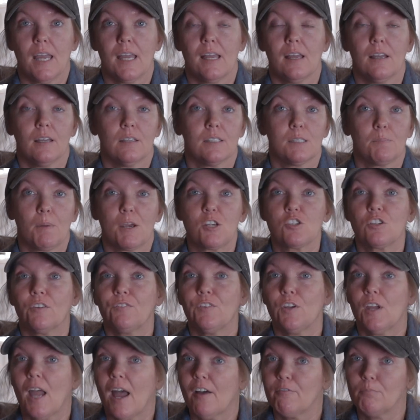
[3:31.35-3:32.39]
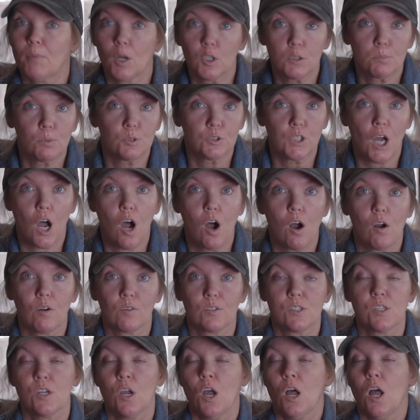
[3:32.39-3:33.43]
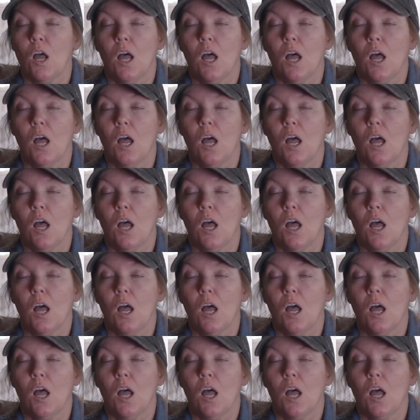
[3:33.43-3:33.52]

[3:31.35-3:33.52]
especially if you have multiple dogs.